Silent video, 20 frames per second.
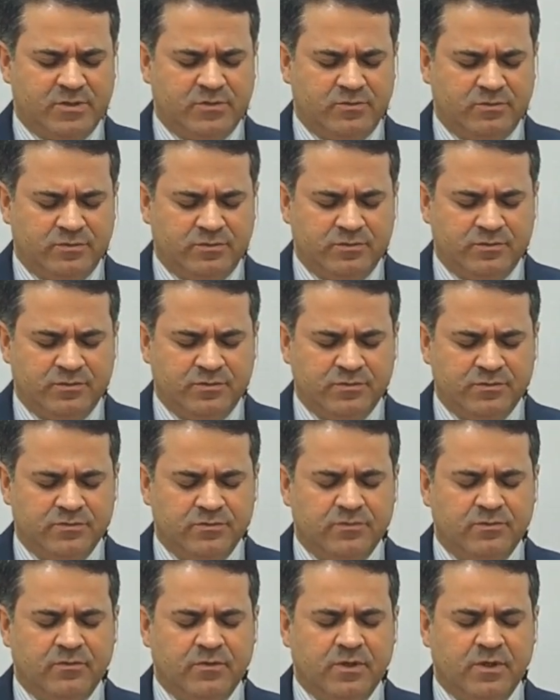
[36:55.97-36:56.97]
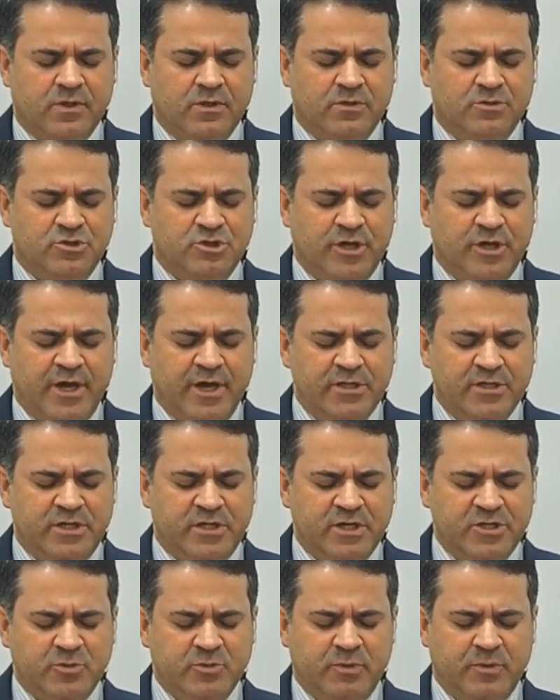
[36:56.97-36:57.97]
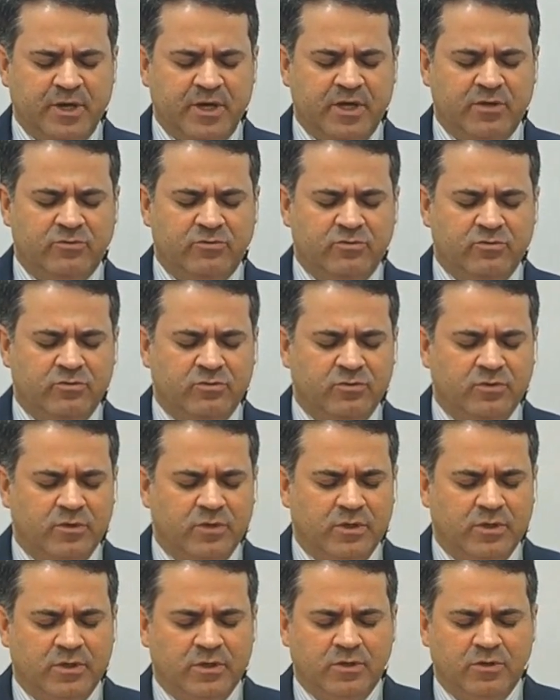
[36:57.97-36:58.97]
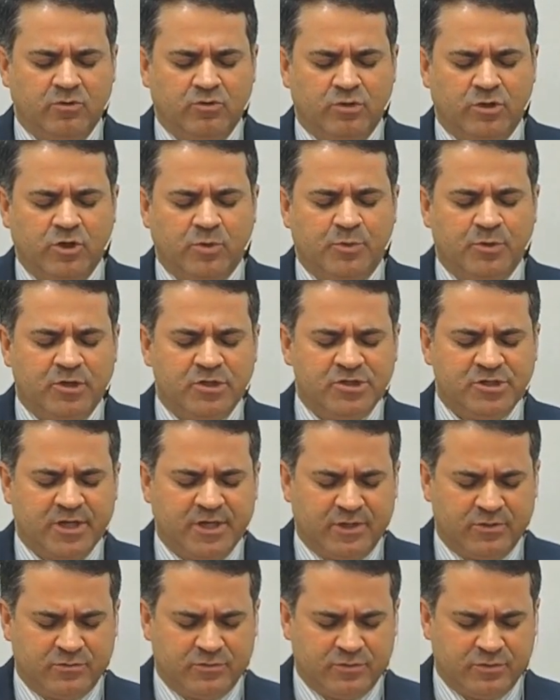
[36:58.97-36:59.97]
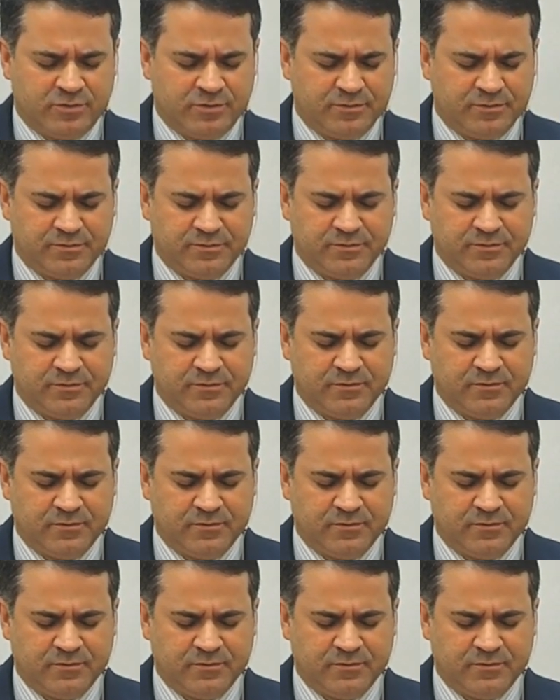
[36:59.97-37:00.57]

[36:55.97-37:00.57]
giving us a blessing of understanding of your project.